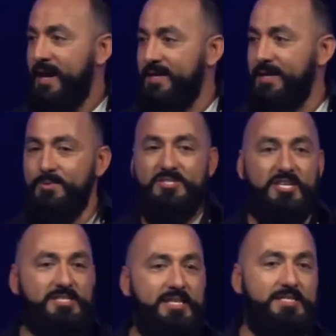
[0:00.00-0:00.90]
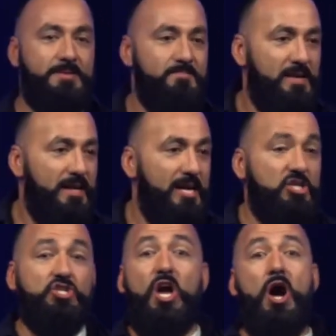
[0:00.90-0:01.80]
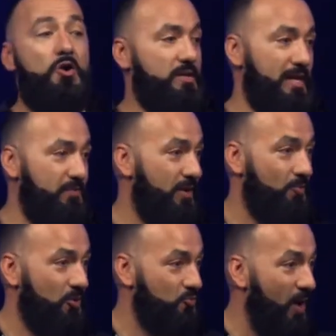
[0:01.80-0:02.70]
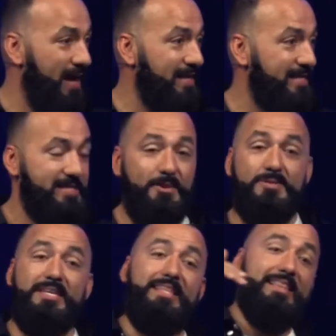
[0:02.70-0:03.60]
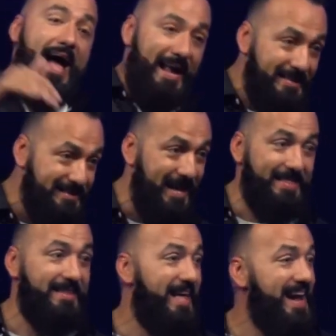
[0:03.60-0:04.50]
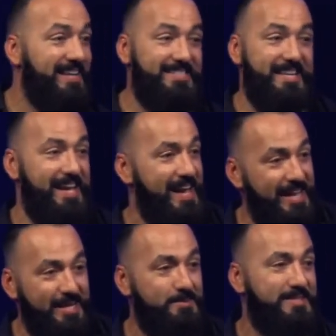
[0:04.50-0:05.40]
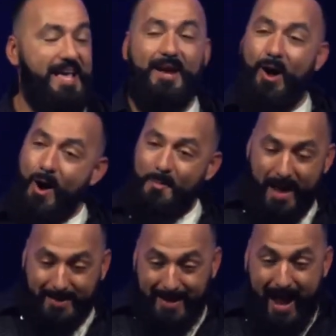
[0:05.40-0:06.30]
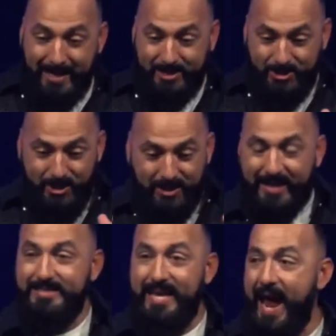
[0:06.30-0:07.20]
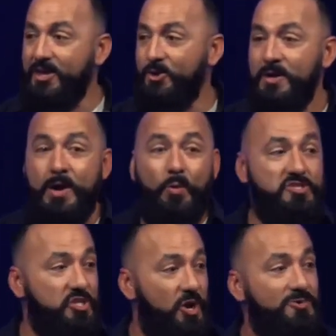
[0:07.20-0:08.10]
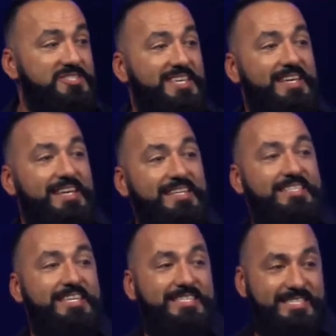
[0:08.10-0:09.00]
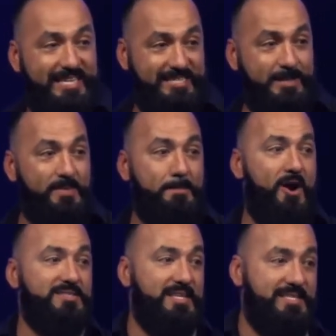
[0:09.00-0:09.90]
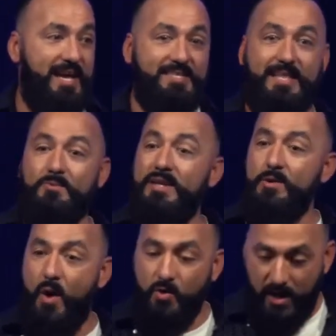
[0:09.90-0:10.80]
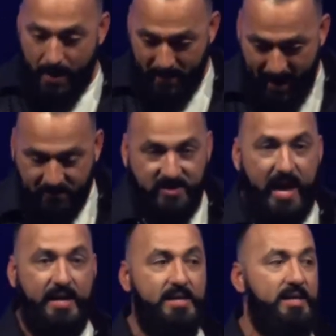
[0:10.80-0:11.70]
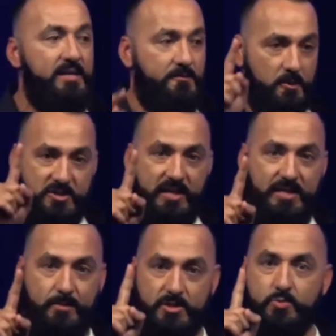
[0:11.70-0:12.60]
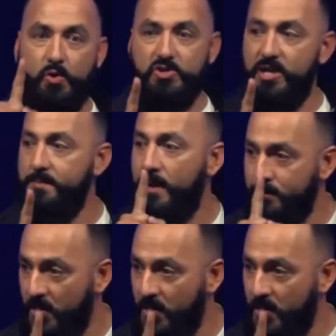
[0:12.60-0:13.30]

and he was just this, he's shown even with radiance. He was in the lion's den, the lion didn't eat him. It's like, oh my gosh, look at Daniel. What you don't see is his system that brought success, that when he woke up every day, the first thing he did was worship and